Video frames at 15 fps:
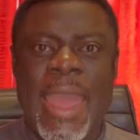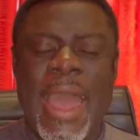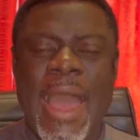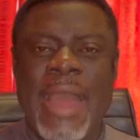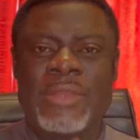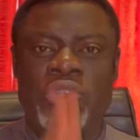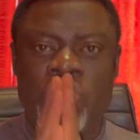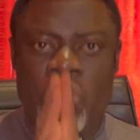
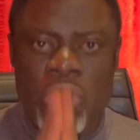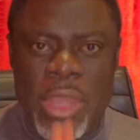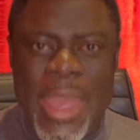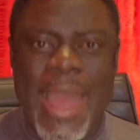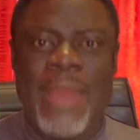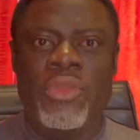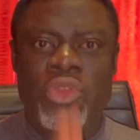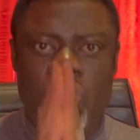And you
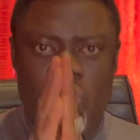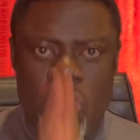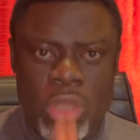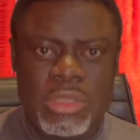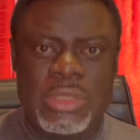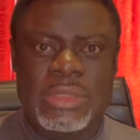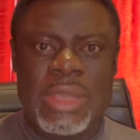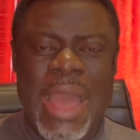
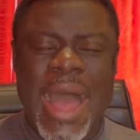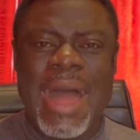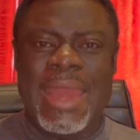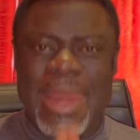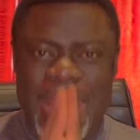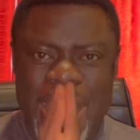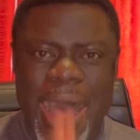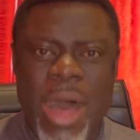cannot
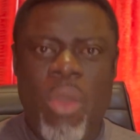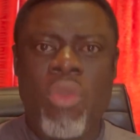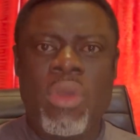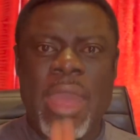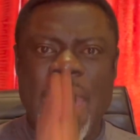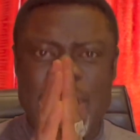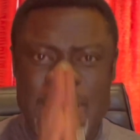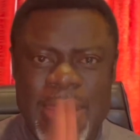allow
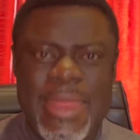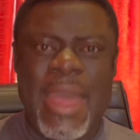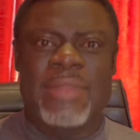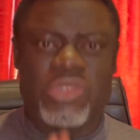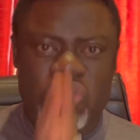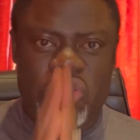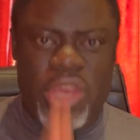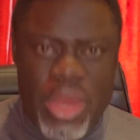any
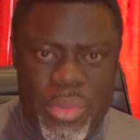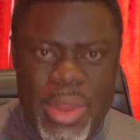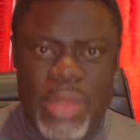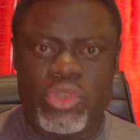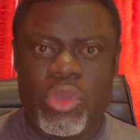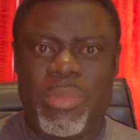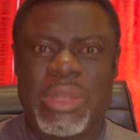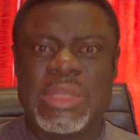
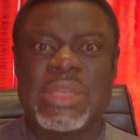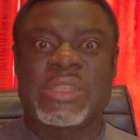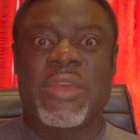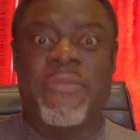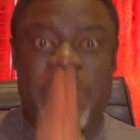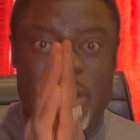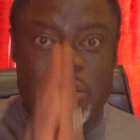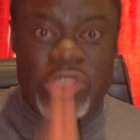Nigerian to be
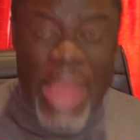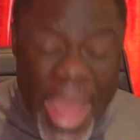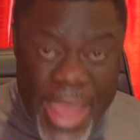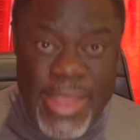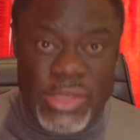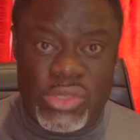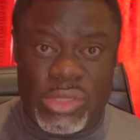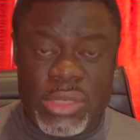
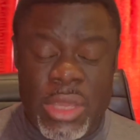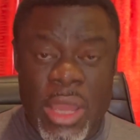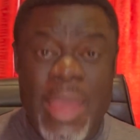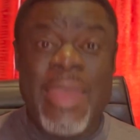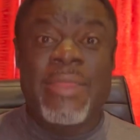disenfranchised.